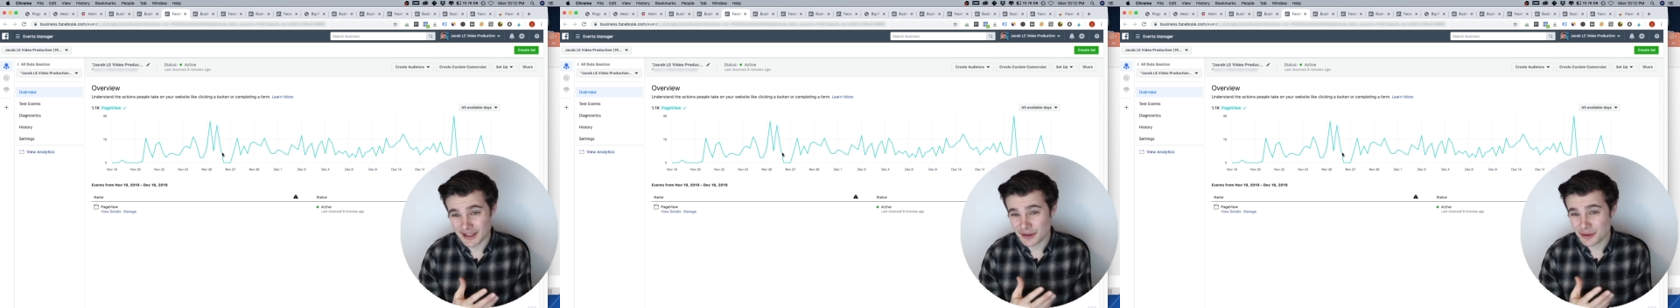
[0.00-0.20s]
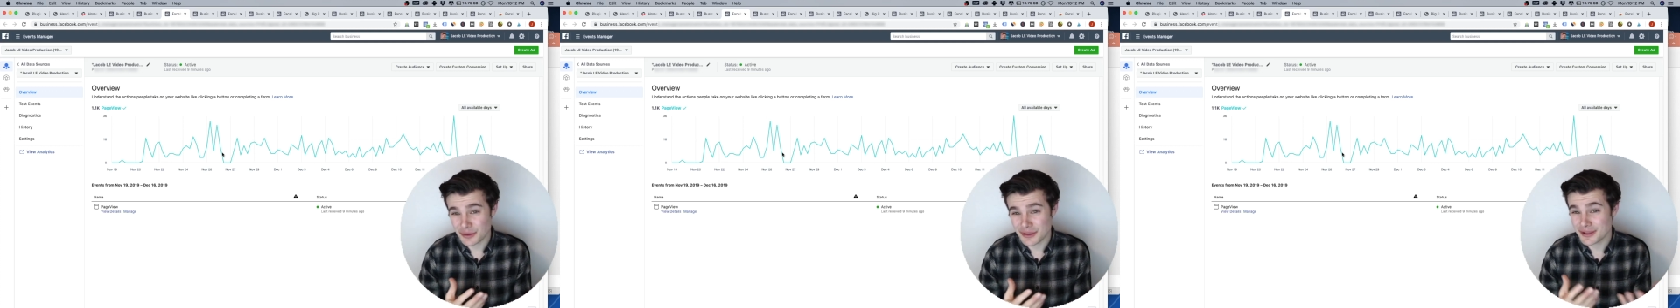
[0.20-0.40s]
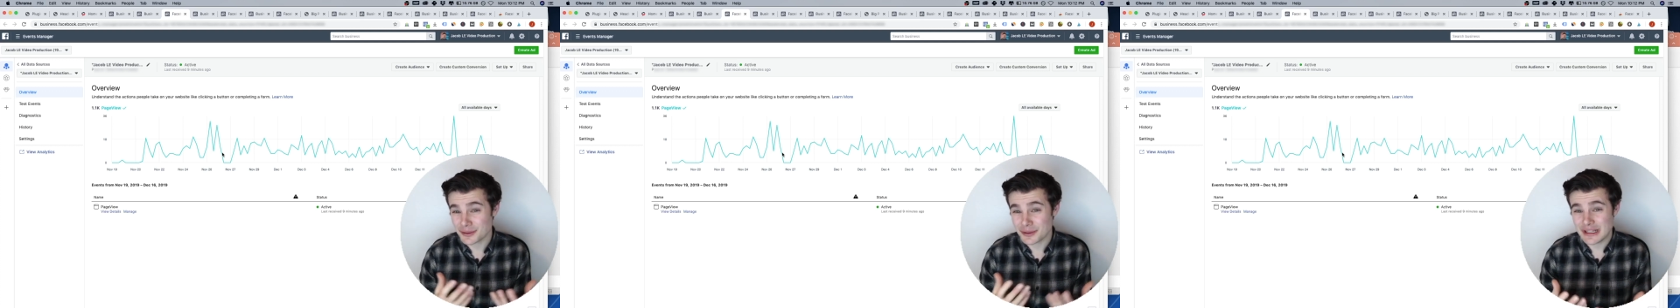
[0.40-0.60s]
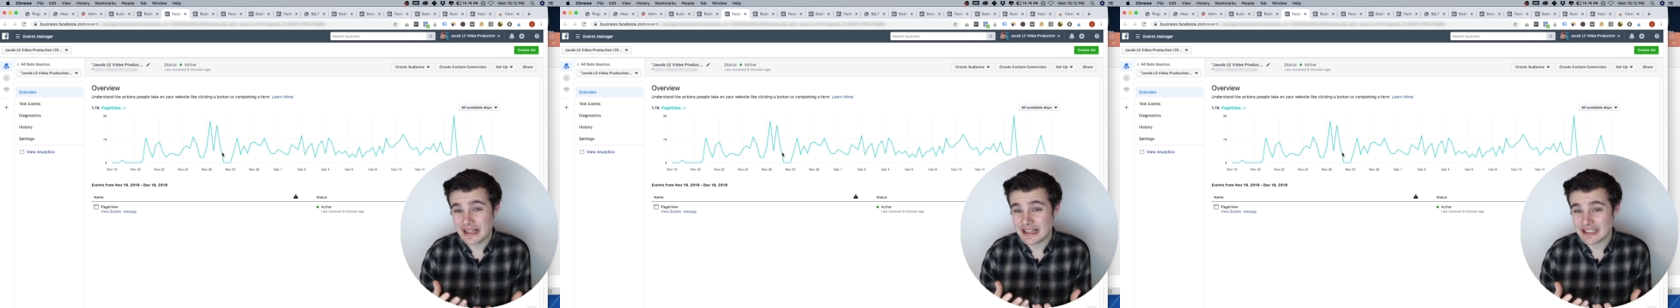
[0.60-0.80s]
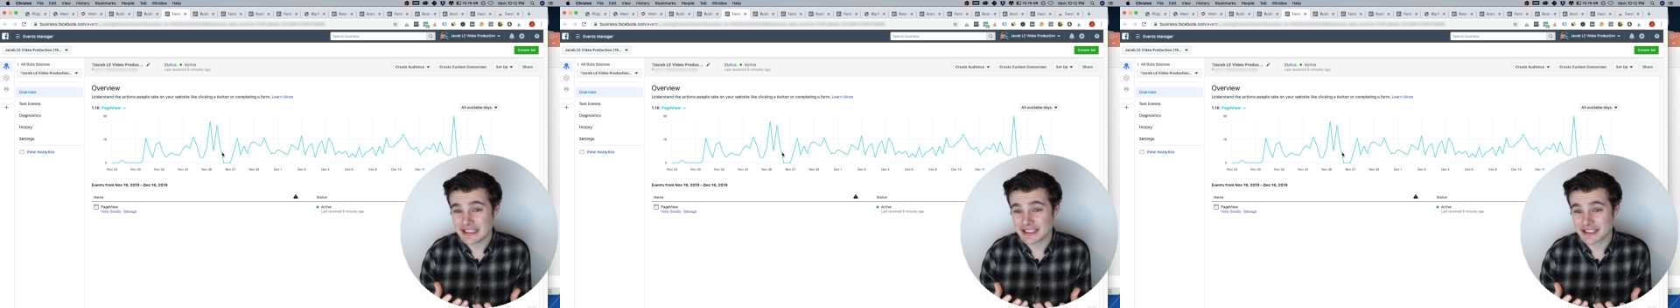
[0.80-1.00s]
They don't really
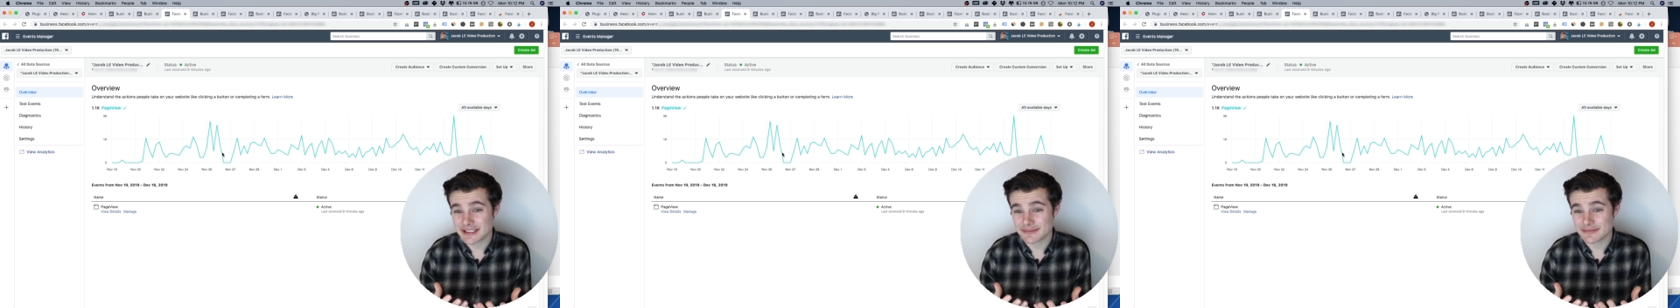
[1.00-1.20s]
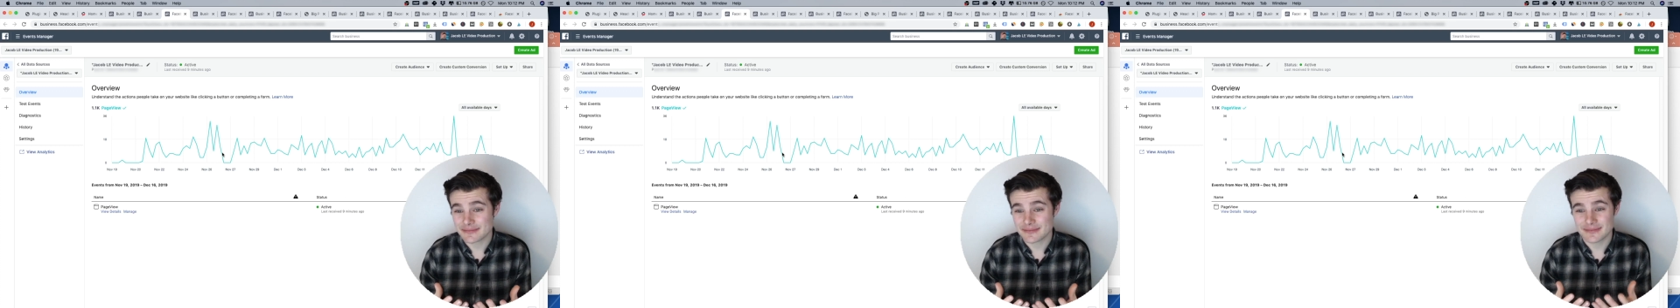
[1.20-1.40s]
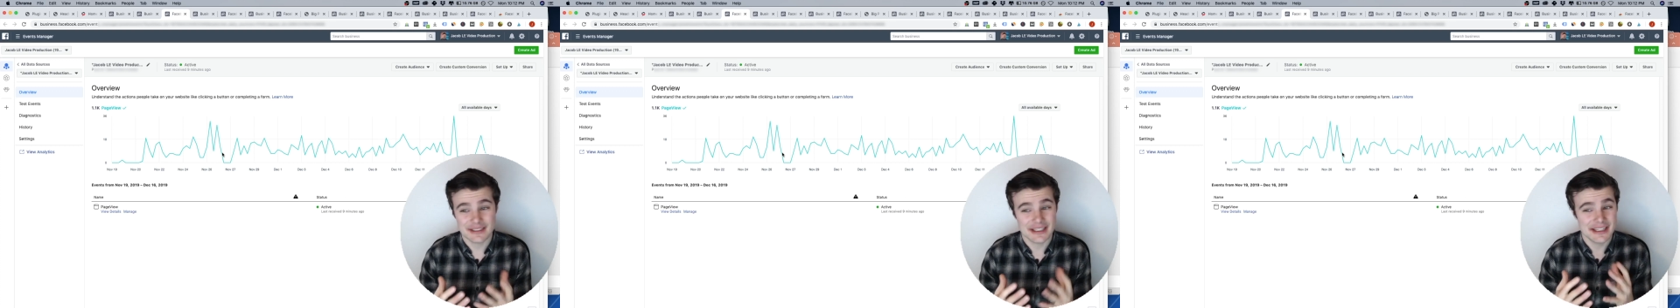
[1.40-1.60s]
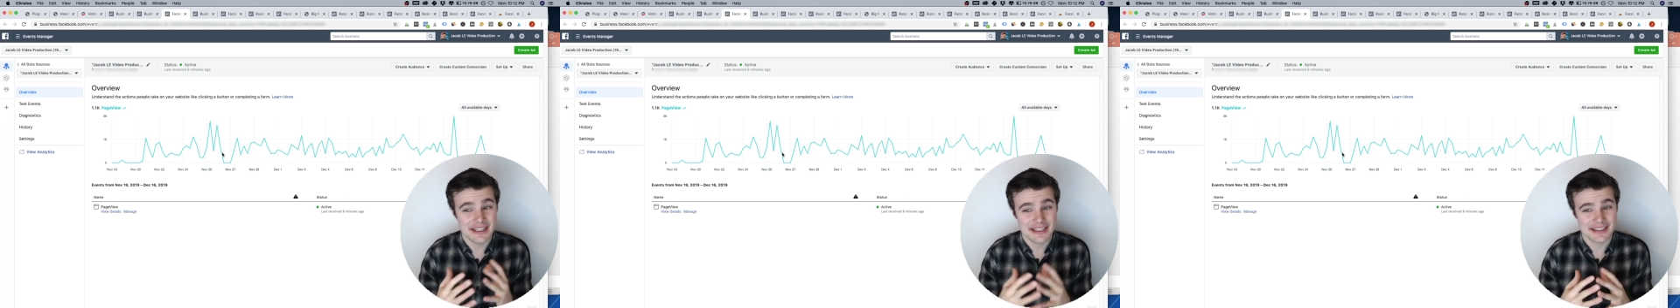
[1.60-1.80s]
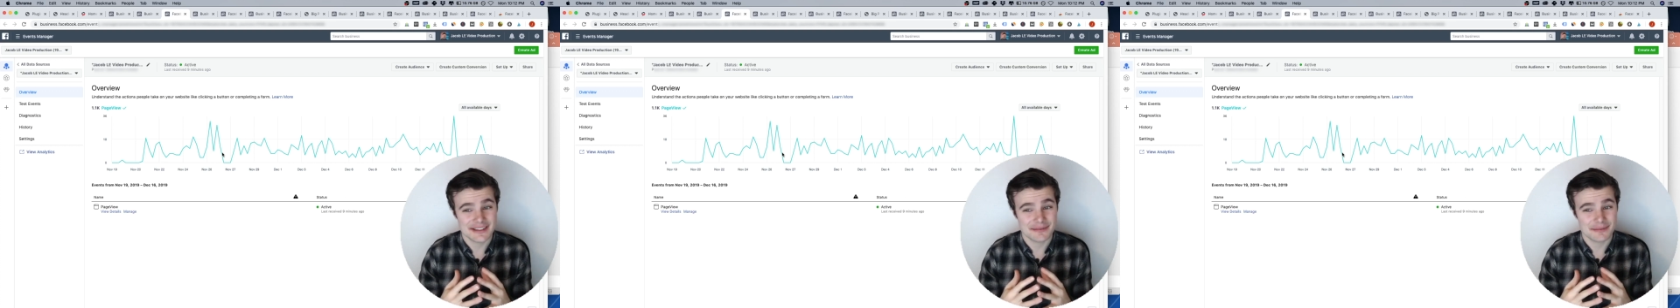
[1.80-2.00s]
realize
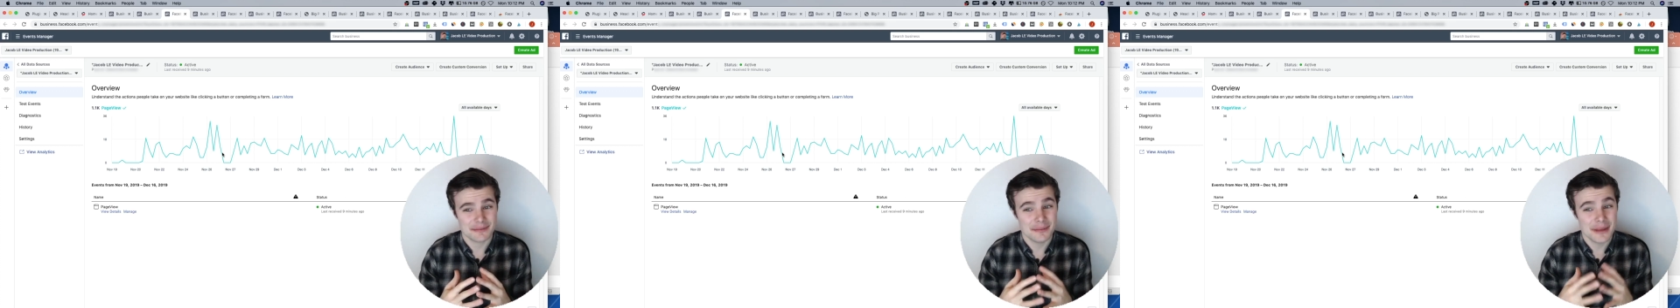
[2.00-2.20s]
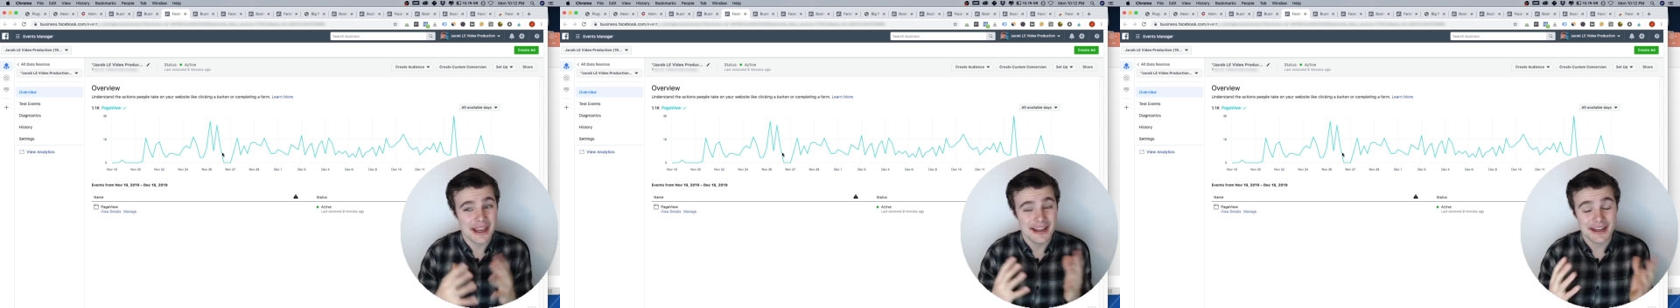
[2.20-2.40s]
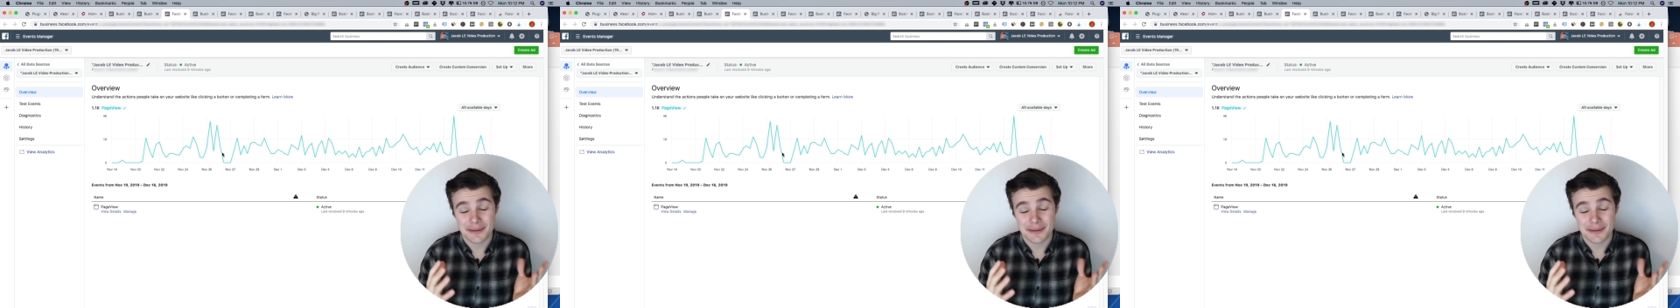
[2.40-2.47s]
it may